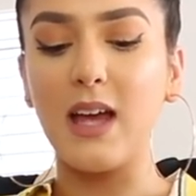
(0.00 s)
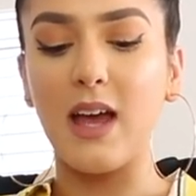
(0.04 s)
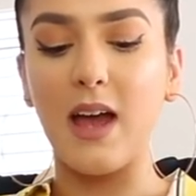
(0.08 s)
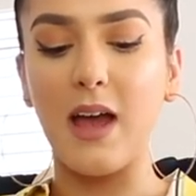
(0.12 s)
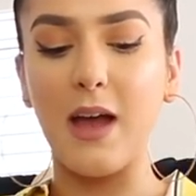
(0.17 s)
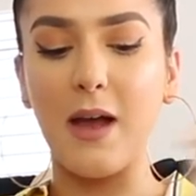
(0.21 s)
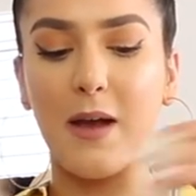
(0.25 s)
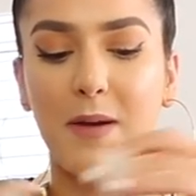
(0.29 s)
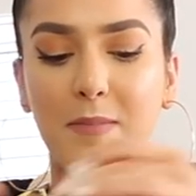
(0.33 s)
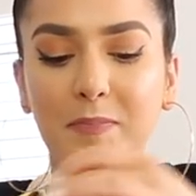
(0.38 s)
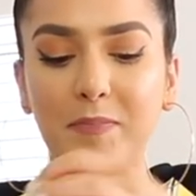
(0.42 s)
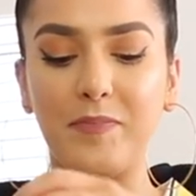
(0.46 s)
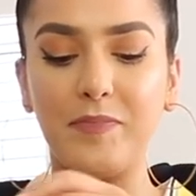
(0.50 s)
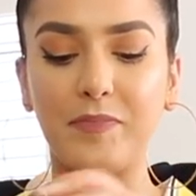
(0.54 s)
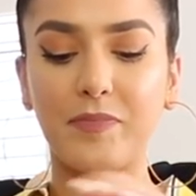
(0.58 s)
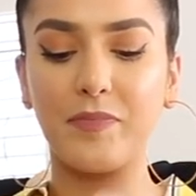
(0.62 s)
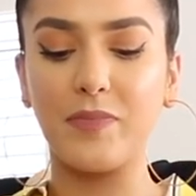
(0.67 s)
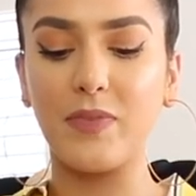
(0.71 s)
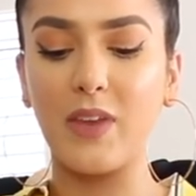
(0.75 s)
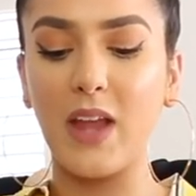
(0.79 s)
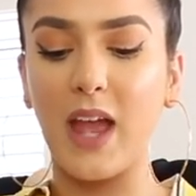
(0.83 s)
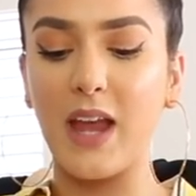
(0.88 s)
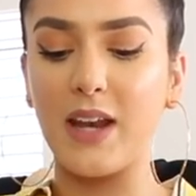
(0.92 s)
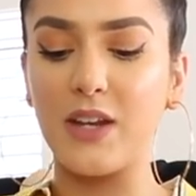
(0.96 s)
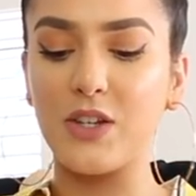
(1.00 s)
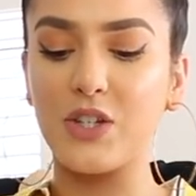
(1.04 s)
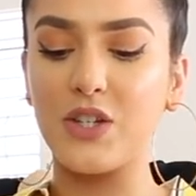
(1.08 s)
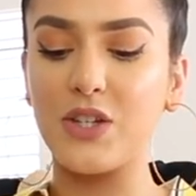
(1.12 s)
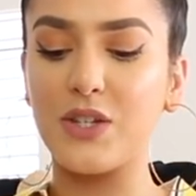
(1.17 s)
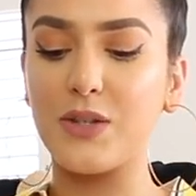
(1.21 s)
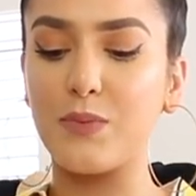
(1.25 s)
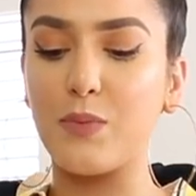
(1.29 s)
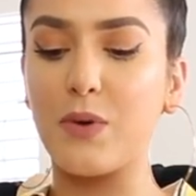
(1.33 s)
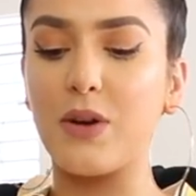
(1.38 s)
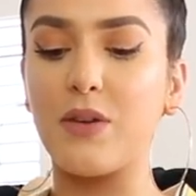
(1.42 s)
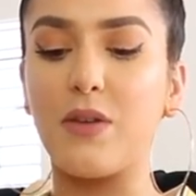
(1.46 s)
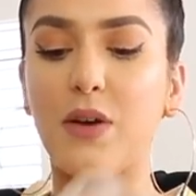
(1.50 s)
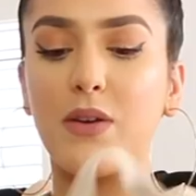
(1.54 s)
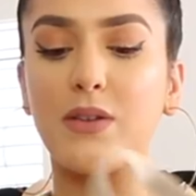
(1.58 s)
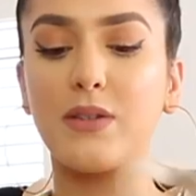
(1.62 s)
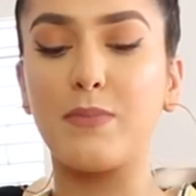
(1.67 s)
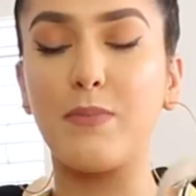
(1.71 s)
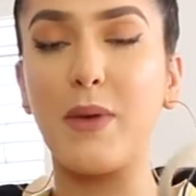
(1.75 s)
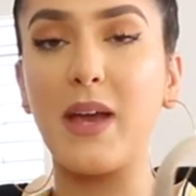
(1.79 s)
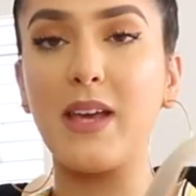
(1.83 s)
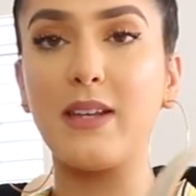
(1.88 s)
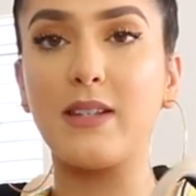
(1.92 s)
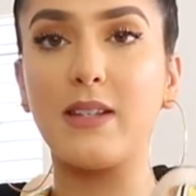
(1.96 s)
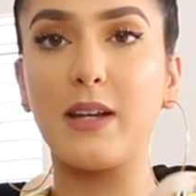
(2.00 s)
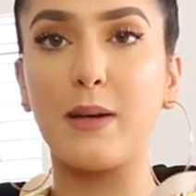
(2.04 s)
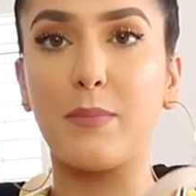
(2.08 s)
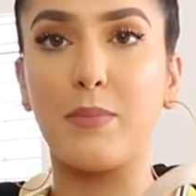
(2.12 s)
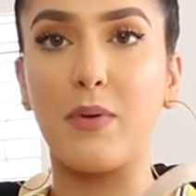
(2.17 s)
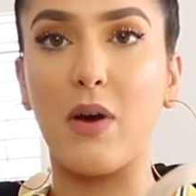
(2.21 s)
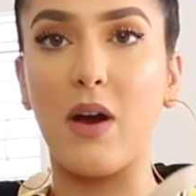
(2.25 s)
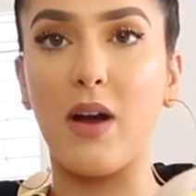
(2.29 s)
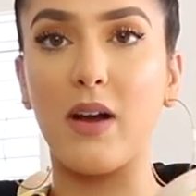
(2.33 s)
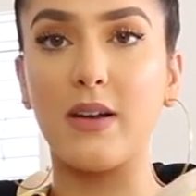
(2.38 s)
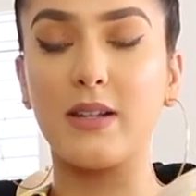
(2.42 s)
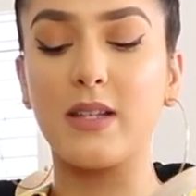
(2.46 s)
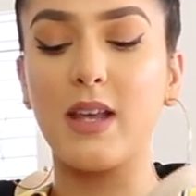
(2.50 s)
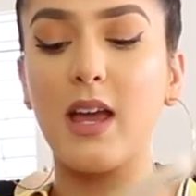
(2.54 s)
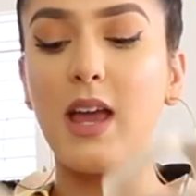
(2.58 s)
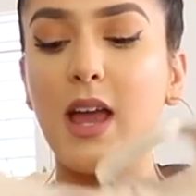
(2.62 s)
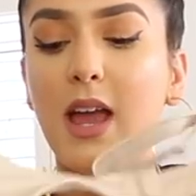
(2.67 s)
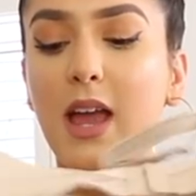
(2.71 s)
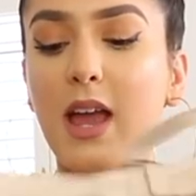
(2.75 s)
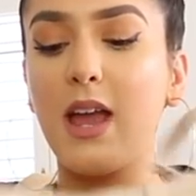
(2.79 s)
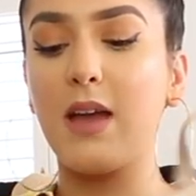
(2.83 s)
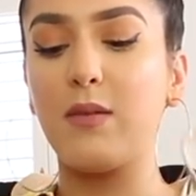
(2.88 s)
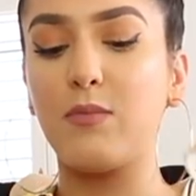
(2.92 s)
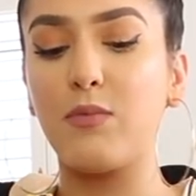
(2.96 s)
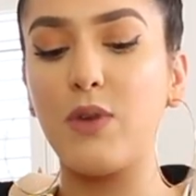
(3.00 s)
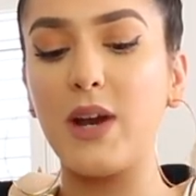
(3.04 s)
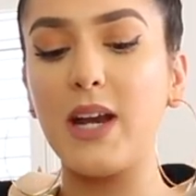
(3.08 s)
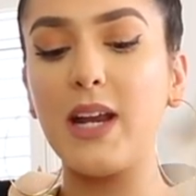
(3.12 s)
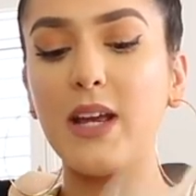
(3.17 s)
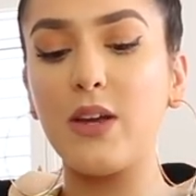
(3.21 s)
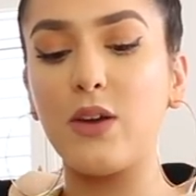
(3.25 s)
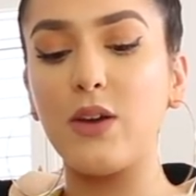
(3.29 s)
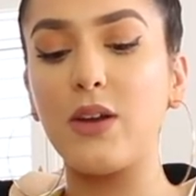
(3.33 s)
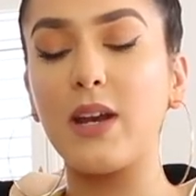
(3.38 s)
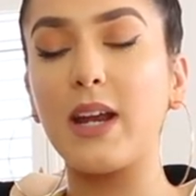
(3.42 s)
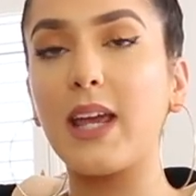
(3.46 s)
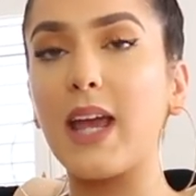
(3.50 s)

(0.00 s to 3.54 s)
And it's just one of those basic bras, really good.